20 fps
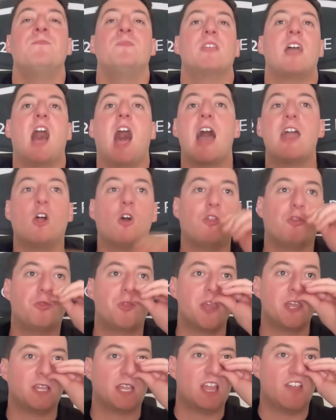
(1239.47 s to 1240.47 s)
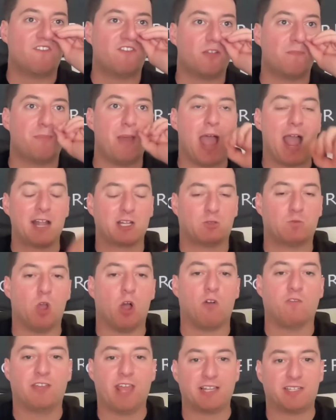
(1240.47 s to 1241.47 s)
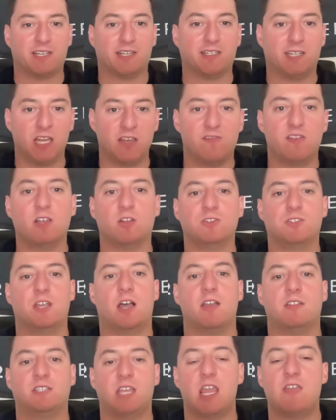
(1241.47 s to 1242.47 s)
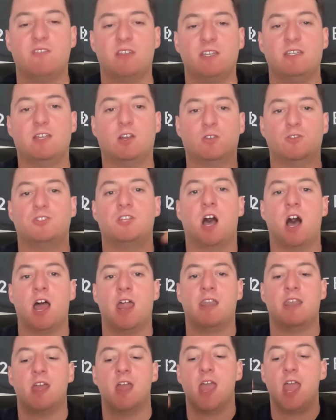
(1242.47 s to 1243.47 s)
I don't think if the Pac-12 gets a TV deal done,